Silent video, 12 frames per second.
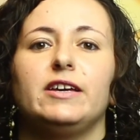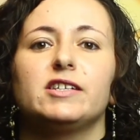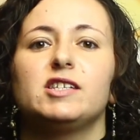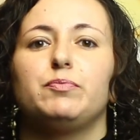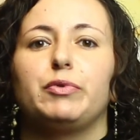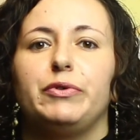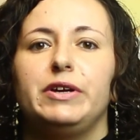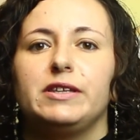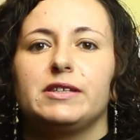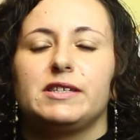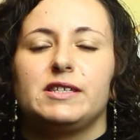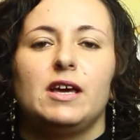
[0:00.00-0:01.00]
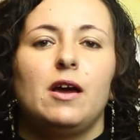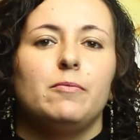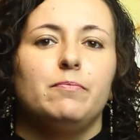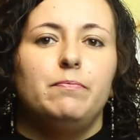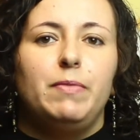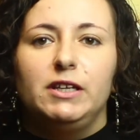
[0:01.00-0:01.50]
sprints,
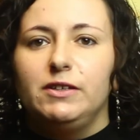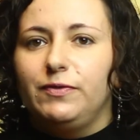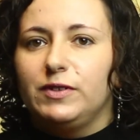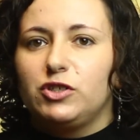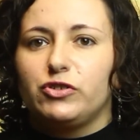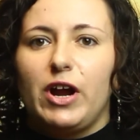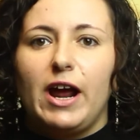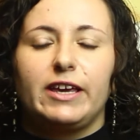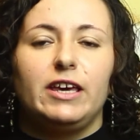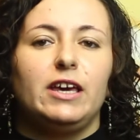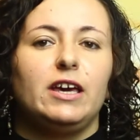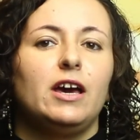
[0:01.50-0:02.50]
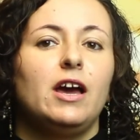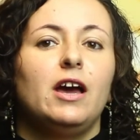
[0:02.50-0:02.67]
benefits tracking,